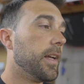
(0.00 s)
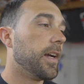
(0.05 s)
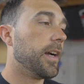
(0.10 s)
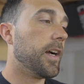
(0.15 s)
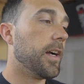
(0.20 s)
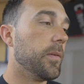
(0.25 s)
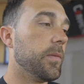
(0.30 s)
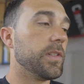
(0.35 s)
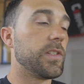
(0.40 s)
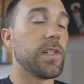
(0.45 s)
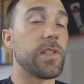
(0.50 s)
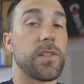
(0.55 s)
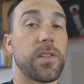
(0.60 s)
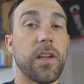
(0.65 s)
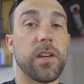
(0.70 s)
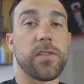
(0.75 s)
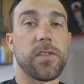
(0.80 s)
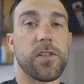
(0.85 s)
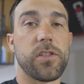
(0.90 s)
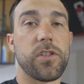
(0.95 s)
Um, it just
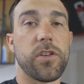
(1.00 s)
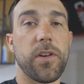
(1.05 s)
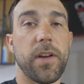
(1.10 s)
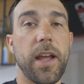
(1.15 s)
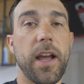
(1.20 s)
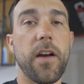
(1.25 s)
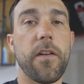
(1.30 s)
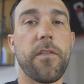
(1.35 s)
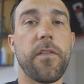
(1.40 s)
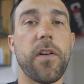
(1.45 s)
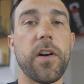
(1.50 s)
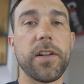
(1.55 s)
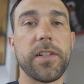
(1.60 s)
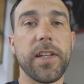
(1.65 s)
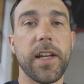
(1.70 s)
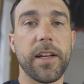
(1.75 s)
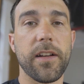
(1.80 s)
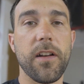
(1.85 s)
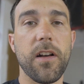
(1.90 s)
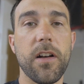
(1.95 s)
goes to show you how far
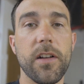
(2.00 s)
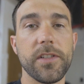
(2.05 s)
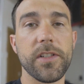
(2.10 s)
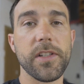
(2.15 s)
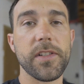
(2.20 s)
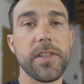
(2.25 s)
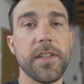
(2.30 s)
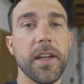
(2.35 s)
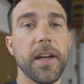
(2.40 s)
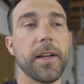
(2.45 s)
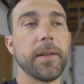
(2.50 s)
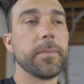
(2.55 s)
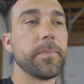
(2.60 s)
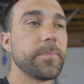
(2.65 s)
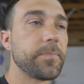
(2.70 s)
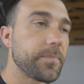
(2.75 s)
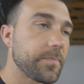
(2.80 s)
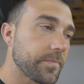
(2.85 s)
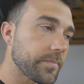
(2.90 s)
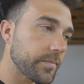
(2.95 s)
technology's
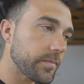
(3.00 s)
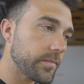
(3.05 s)
come